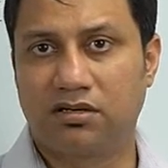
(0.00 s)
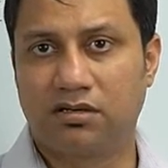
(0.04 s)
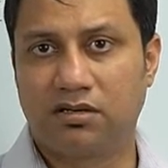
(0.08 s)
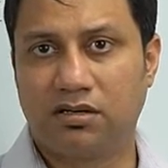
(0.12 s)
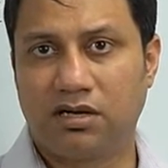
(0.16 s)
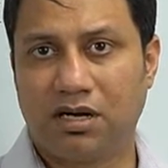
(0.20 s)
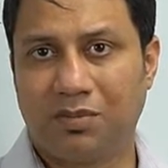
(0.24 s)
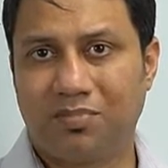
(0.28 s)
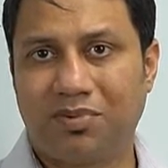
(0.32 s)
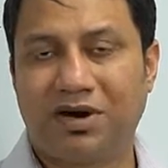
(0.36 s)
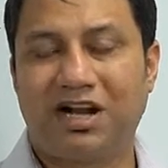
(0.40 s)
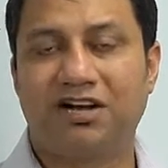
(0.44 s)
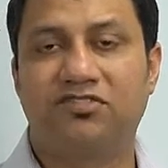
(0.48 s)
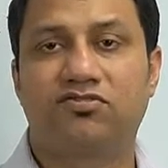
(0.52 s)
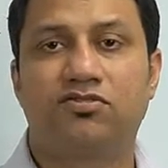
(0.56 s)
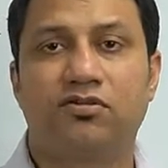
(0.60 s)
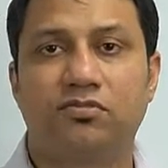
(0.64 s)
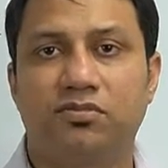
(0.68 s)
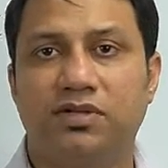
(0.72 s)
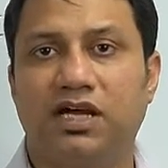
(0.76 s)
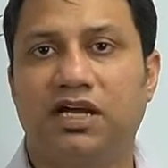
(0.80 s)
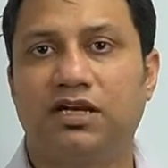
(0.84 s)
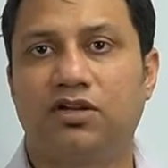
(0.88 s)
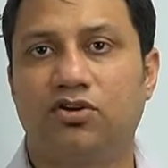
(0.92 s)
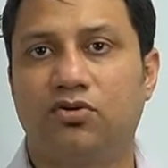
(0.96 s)
apart from
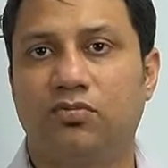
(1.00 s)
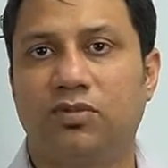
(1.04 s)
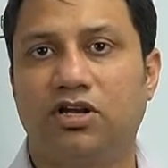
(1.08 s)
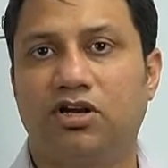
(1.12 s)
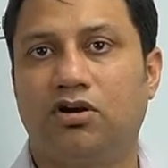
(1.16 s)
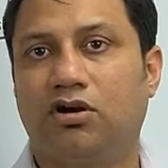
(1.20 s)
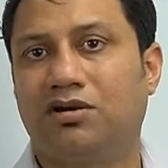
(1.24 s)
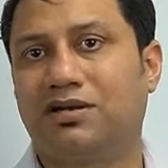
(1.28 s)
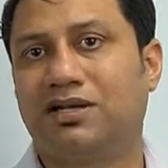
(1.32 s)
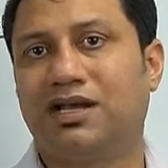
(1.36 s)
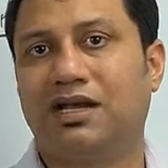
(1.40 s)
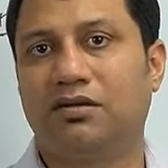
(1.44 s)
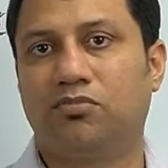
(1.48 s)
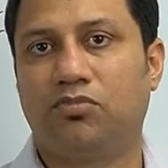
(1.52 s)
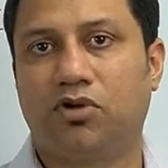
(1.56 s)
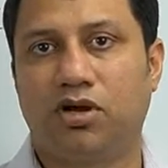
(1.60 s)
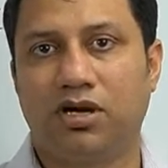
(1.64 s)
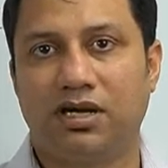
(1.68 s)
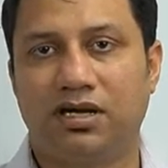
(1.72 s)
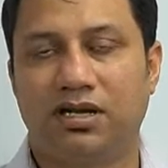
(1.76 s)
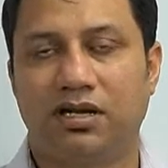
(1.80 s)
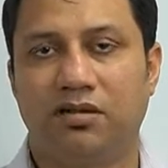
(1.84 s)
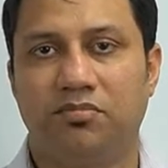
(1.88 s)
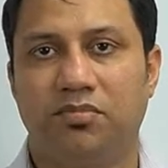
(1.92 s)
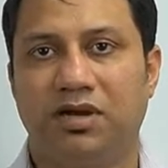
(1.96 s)
that, you may not get
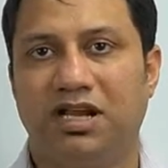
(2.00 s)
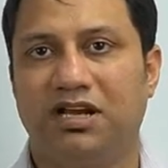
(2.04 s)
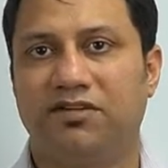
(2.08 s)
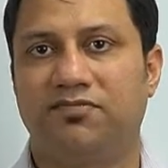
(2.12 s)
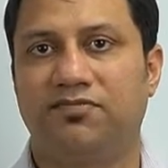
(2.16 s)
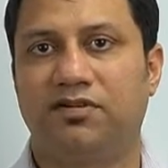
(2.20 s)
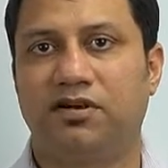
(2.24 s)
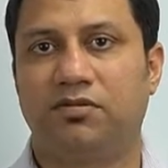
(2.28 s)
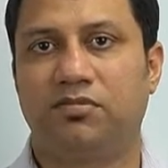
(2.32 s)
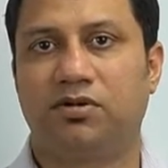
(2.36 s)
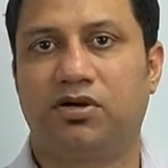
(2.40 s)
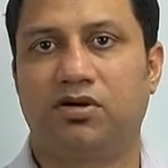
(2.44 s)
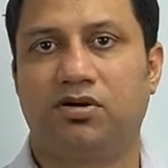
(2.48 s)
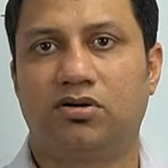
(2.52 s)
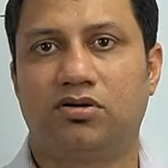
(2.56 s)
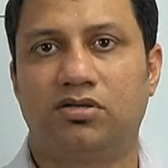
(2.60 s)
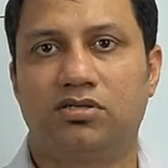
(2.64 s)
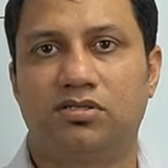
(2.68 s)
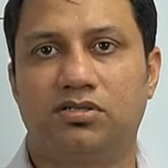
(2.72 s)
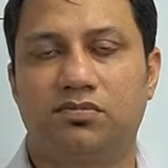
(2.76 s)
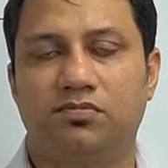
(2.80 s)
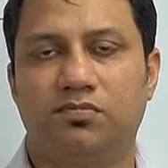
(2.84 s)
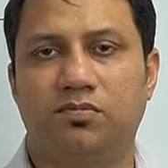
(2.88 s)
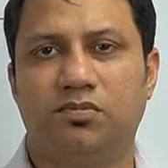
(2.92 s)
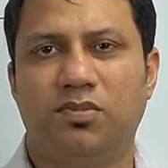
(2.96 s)
monetary benefit,
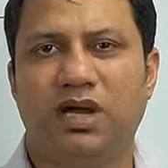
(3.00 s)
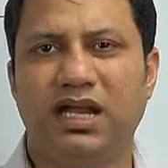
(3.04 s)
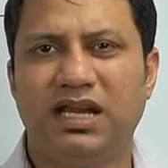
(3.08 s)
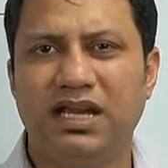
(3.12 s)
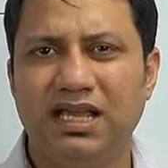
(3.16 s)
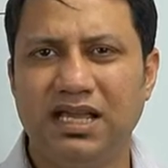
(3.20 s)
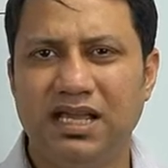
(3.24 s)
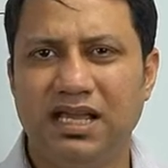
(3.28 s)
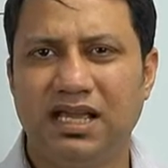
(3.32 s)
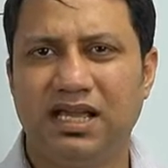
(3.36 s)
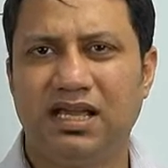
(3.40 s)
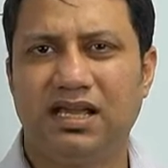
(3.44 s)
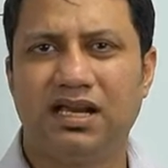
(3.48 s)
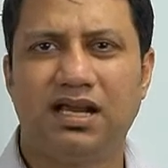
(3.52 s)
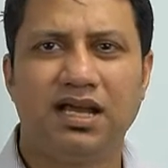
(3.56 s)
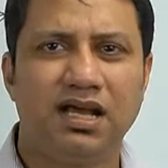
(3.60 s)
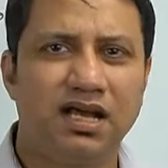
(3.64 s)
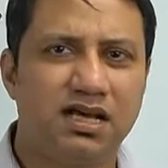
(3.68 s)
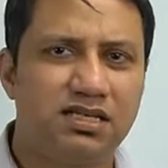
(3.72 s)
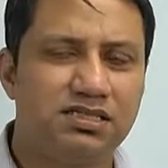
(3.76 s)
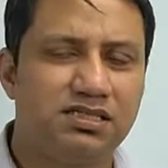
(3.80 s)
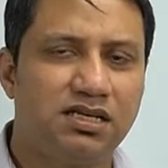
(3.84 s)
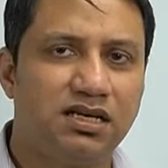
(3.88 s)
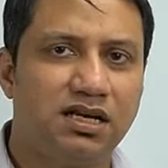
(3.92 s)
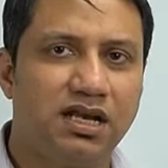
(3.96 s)
because many
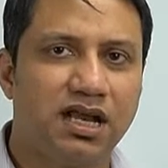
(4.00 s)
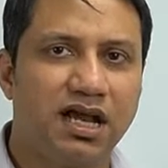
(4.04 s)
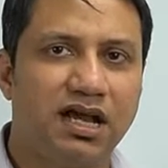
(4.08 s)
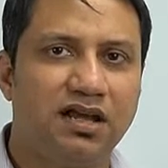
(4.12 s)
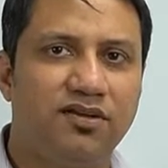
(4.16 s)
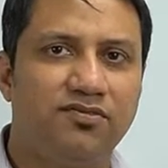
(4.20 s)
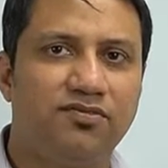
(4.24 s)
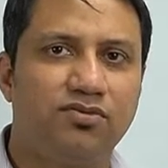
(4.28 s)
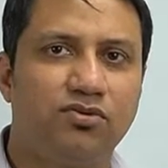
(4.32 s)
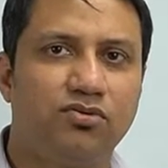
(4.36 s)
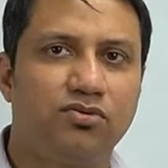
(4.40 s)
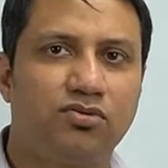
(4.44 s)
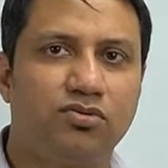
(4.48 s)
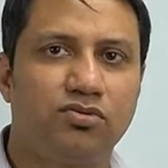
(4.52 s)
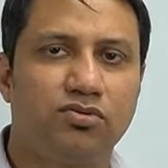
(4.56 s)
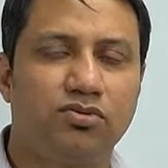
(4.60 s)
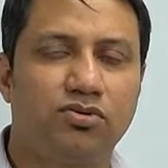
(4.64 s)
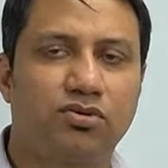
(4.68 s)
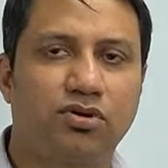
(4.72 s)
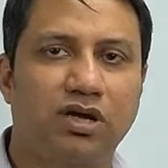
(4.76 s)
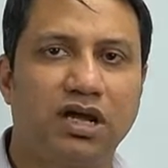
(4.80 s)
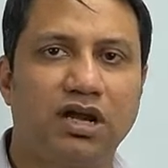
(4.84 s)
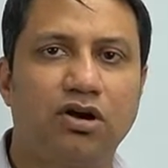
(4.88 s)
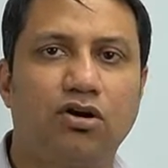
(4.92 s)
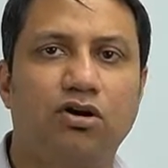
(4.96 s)
areas in life you
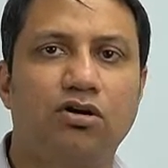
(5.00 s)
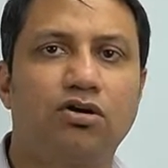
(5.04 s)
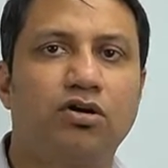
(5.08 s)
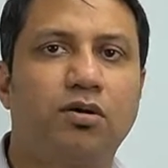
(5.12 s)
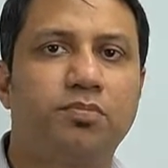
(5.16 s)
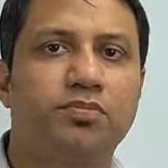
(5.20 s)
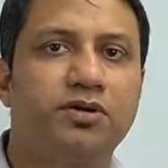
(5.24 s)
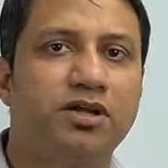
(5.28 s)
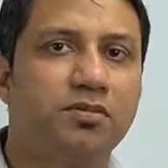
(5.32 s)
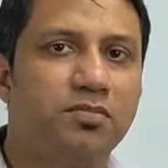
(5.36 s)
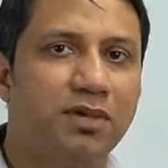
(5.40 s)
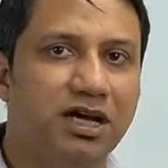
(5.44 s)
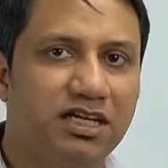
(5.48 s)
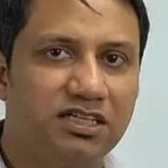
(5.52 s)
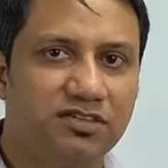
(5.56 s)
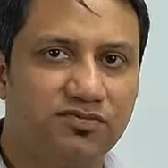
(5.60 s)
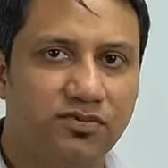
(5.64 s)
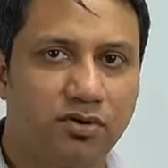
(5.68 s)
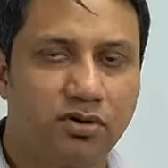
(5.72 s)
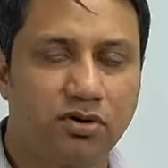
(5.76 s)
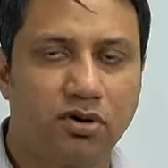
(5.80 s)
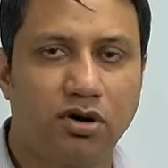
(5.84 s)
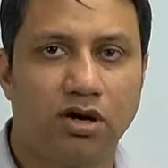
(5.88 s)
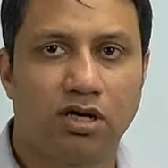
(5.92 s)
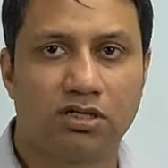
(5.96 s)
cannot optimize for
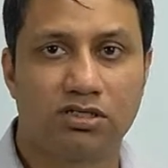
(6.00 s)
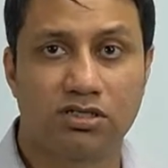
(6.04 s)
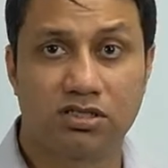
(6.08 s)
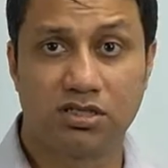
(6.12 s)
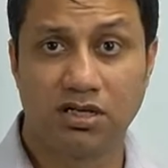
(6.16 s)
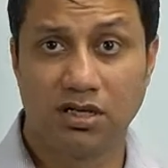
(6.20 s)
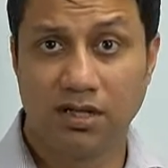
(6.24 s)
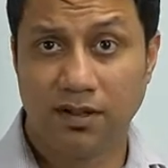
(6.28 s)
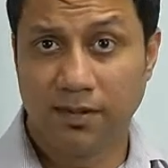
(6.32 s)
cost.